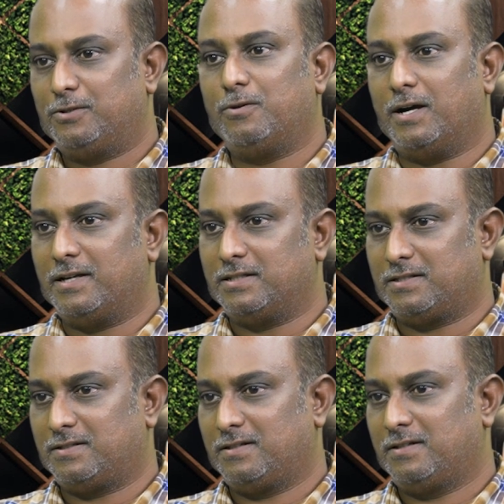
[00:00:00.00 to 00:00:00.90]
to
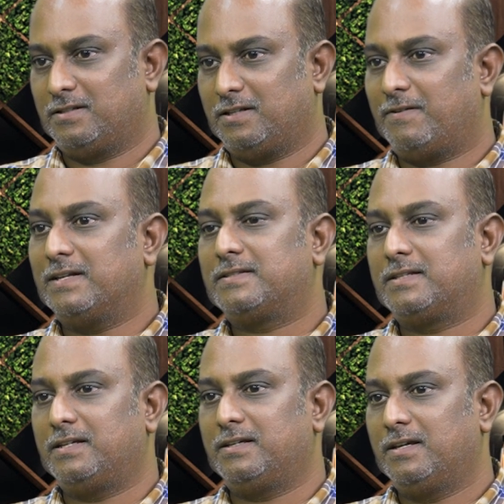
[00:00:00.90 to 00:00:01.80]
us, the first
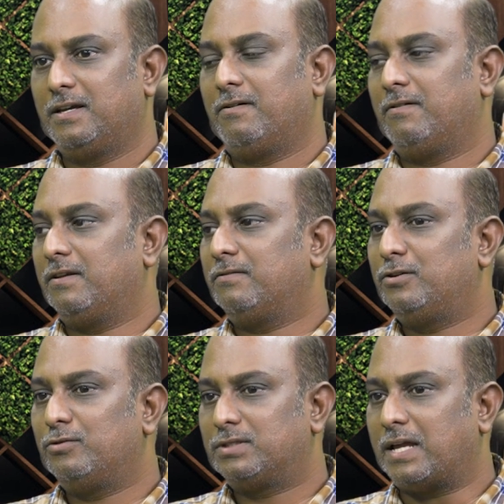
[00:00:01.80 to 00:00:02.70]
thing, whenever
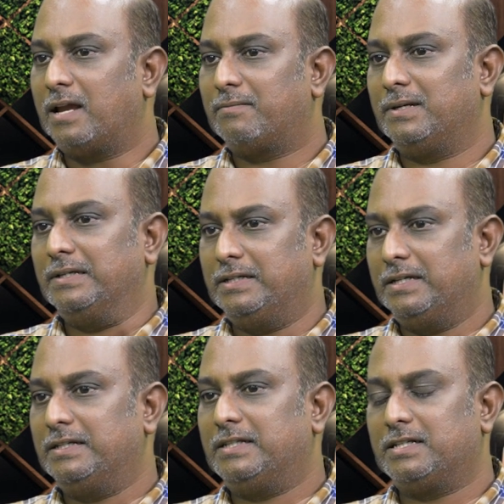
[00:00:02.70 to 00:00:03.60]
you start
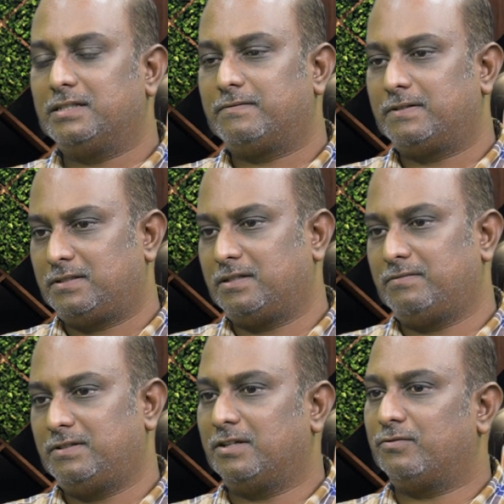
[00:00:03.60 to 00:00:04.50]
meditating, that is the first
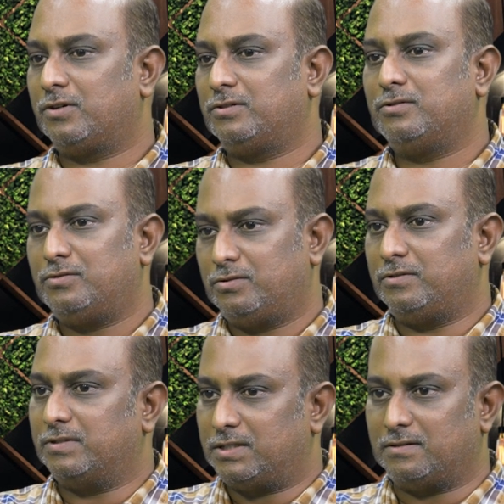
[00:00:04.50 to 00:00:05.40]
service that what you do to
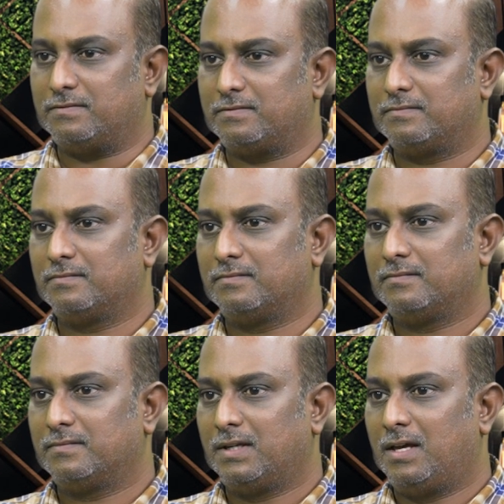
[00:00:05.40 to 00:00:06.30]
yourself.
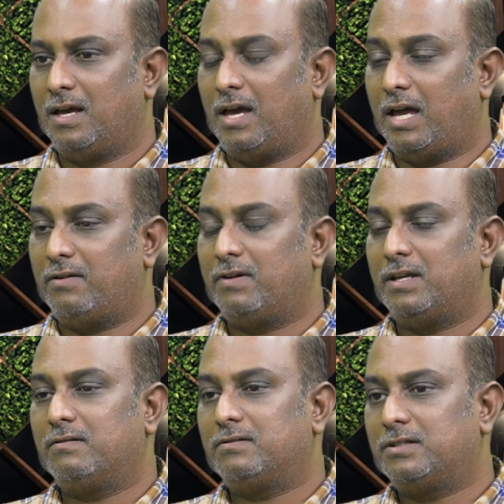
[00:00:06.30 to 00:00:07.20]
And
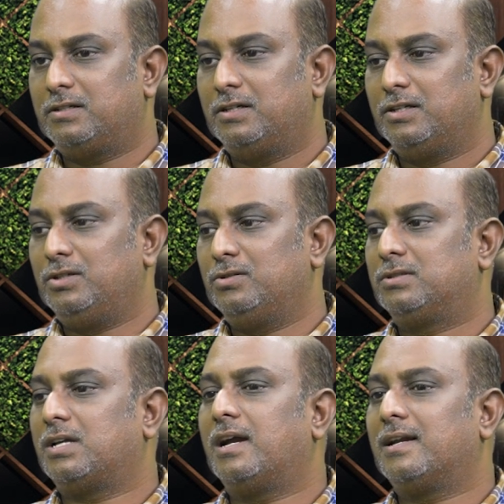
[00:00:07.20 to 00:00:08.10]
whenever you
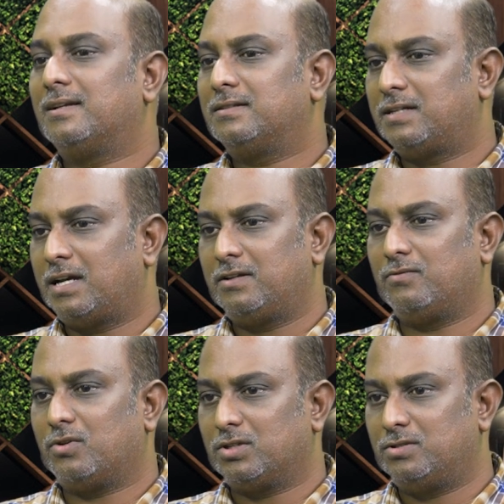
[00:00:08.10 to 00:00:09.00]
start
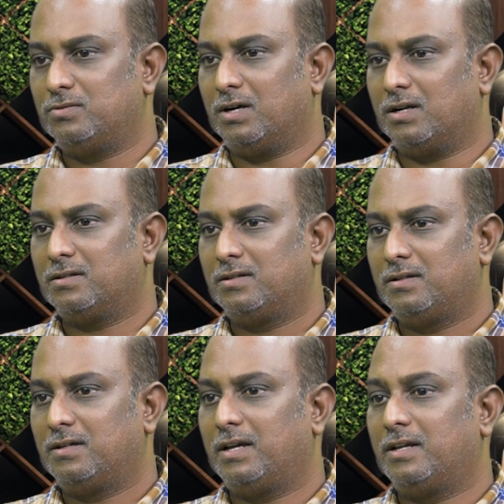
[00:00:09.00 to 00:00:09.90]
understanding what you are,
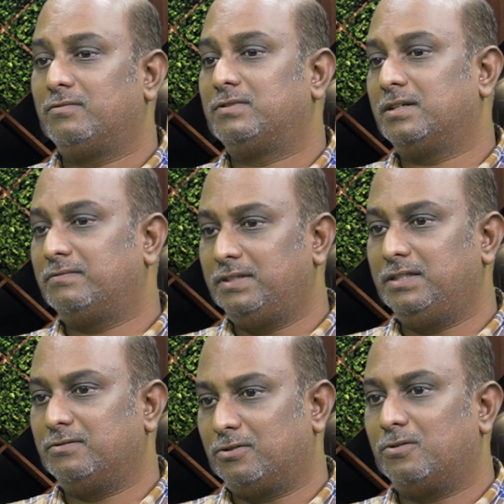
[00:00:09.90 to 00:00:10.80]
and
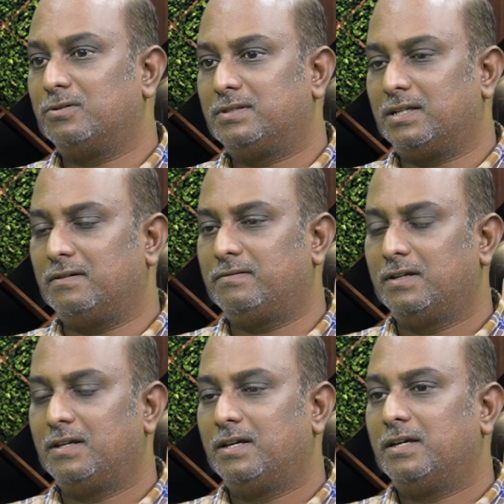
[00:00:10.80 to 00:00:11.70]
serving your own self,
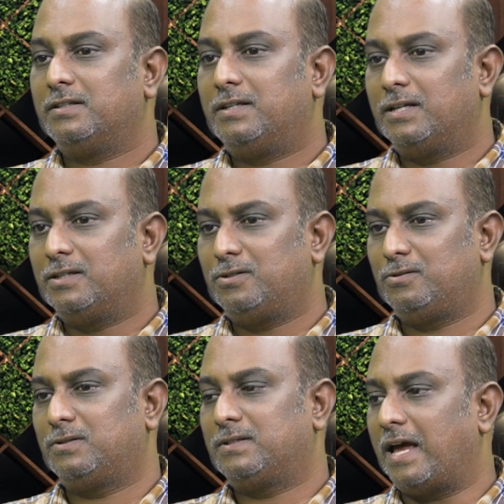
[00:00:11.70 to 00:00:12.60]
then
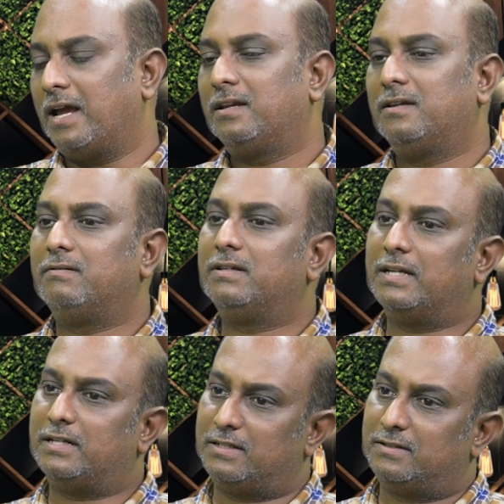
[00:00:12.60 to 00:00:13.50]
you start giving
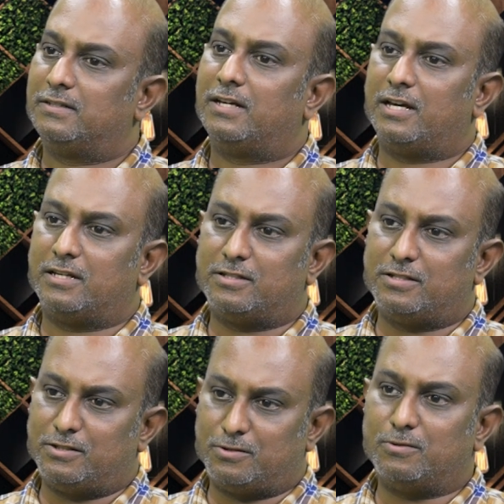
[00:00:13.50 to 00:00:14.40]
that
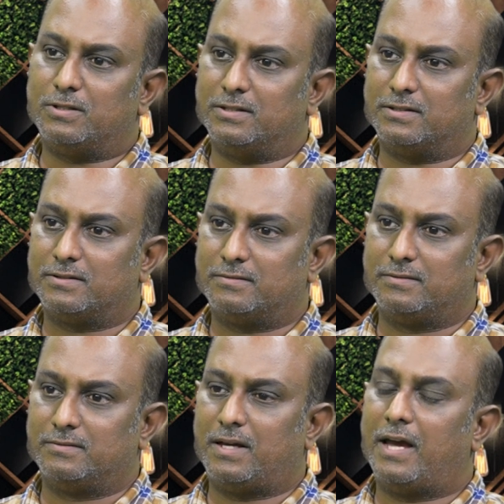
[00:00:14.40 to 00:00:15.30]
energies to others,
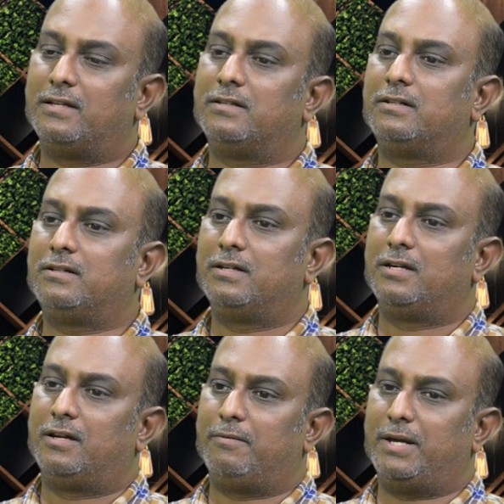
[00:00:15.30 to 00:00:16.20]
either
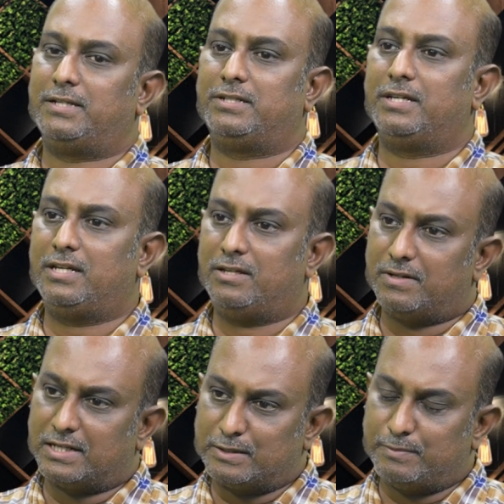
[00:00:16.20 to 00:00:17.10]
by sharing
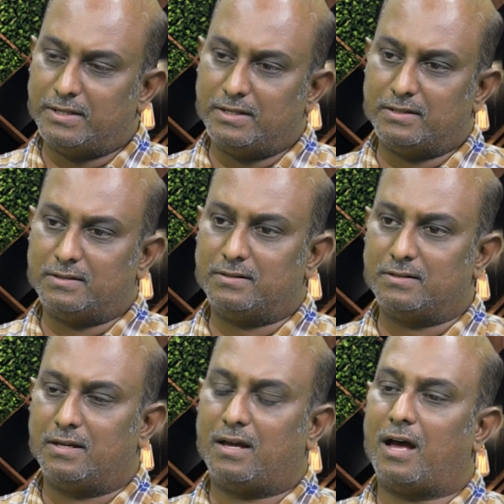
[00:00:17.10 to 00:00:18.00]
your
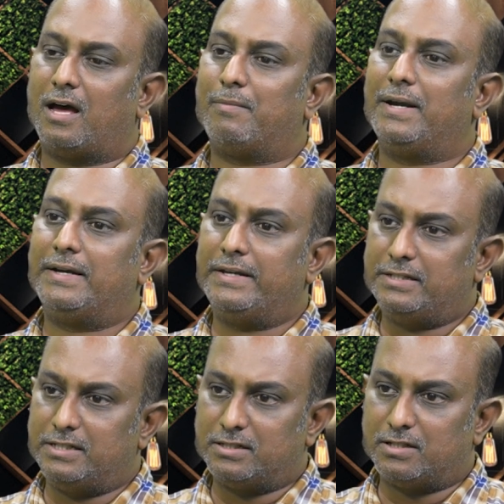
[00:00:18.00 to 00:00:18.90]
experience or by
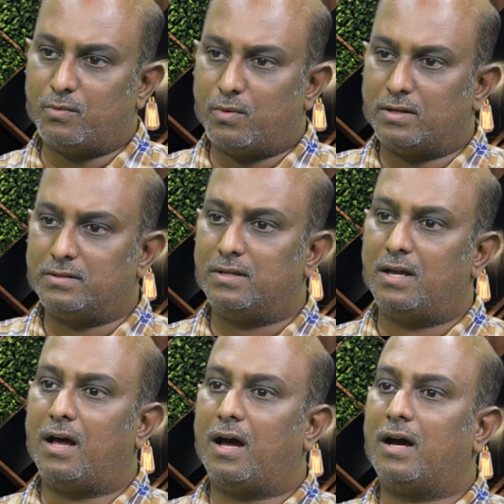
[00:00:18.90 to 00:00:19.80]
teaching someone
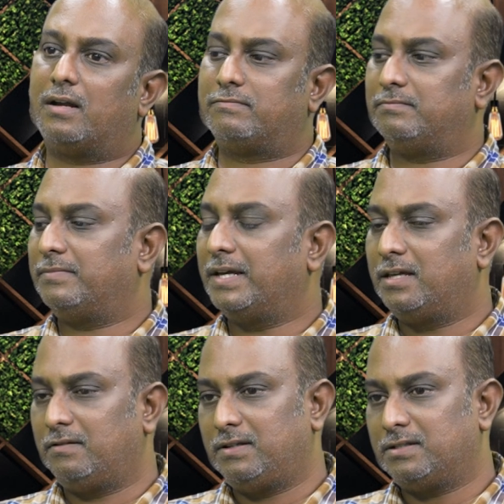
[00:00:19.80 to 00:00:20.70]
or by
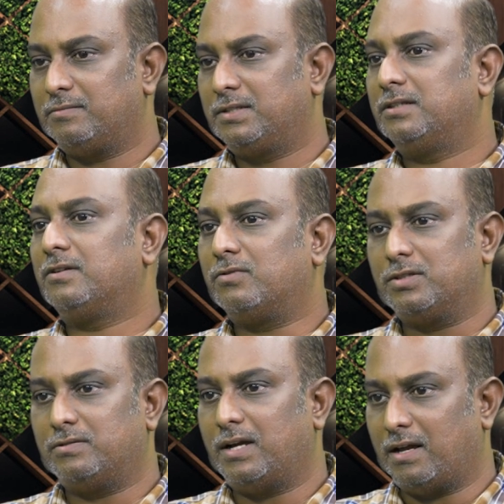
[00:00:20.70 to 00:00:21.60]
giving something that
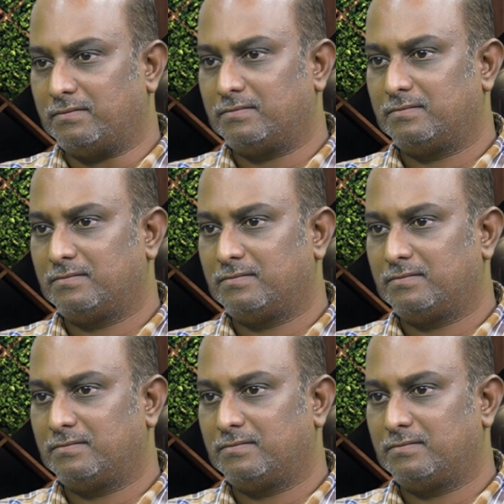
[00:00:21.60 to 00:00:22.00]
what you have